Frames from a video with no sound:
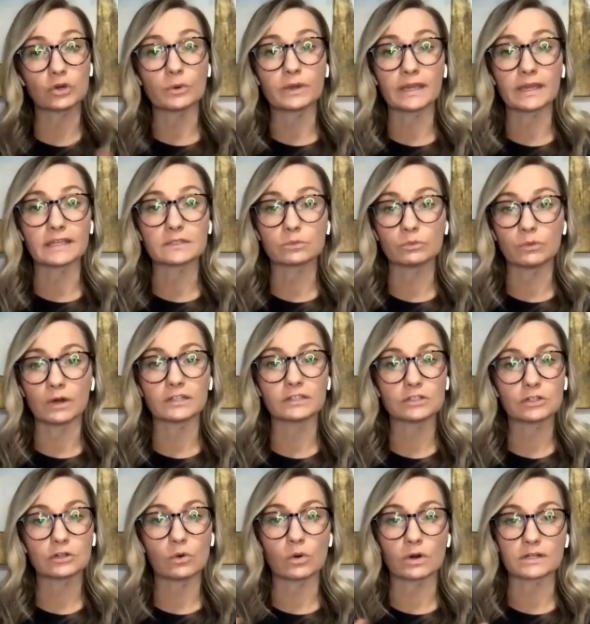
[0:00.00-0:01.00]
showcase
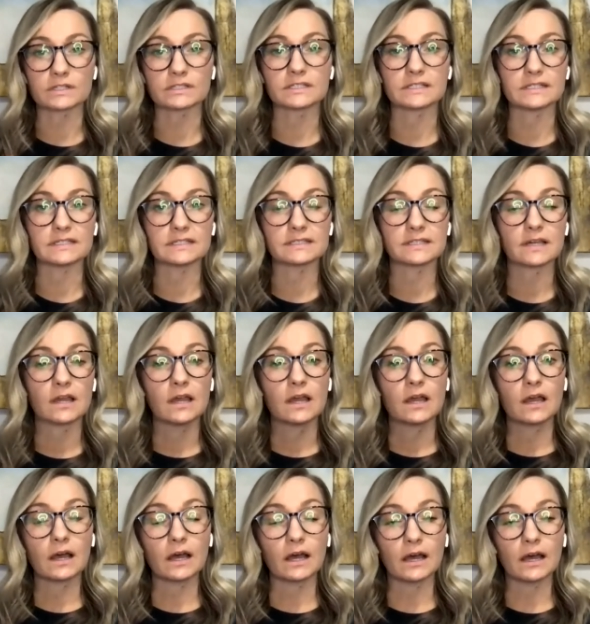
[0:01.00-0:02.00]
what courses
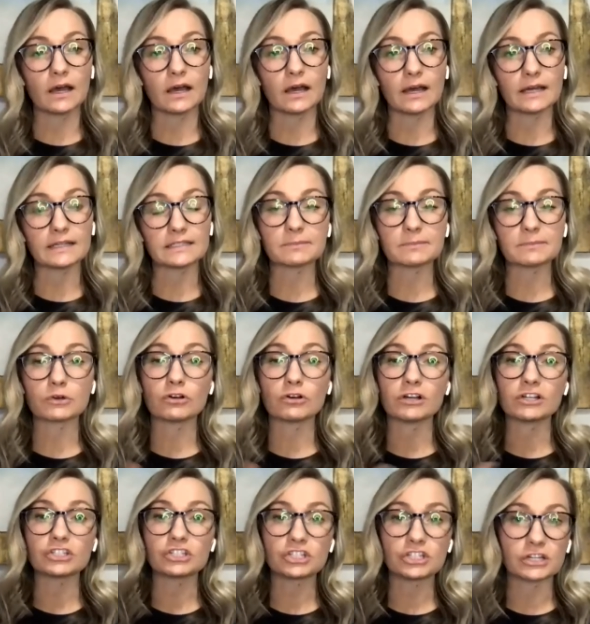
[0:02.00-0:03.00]
a
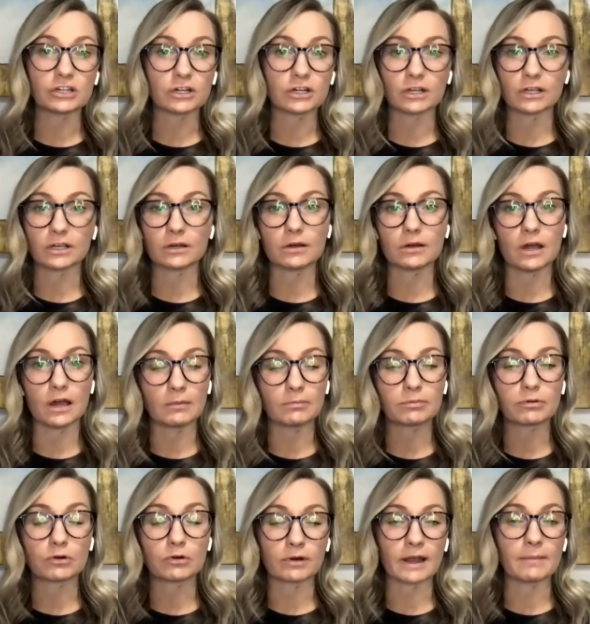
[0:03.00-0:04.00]
typical engineering
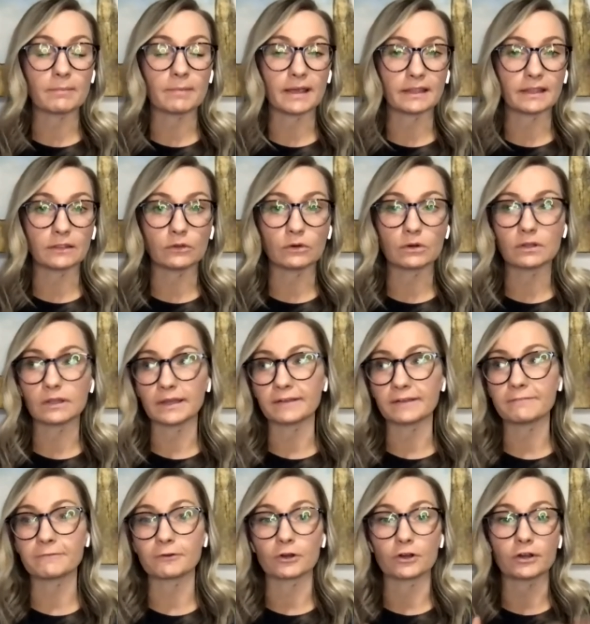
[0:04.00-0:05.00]
program might look
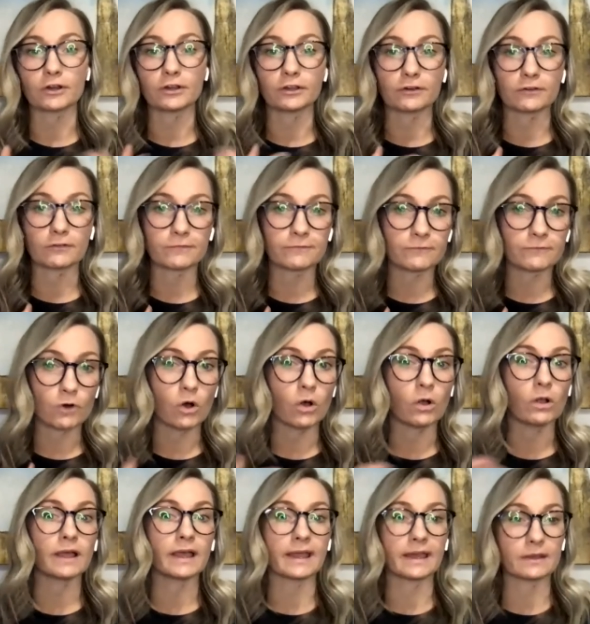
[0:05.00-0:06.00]
like for your
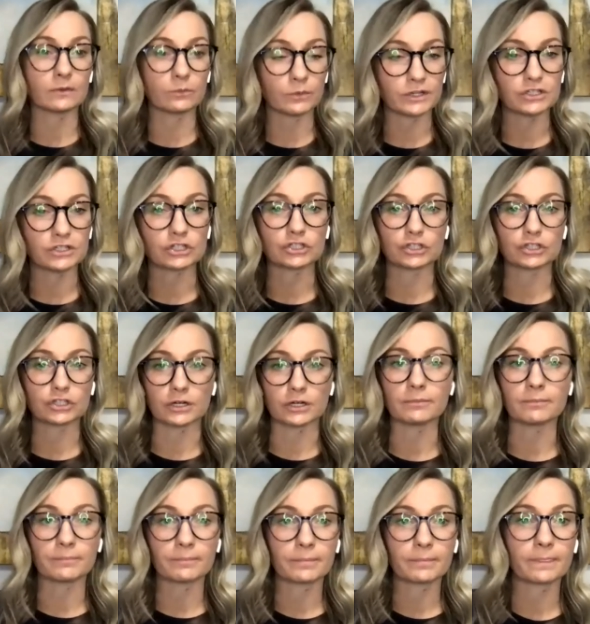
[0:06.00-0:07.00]
fall and winter
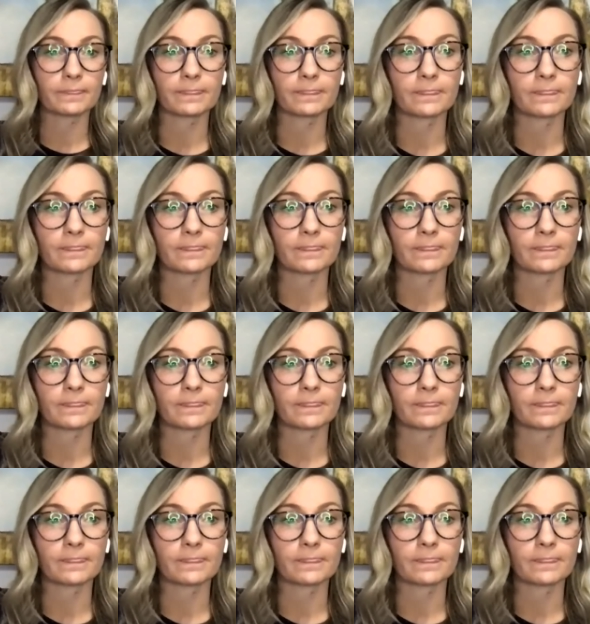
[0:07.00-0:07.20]
term.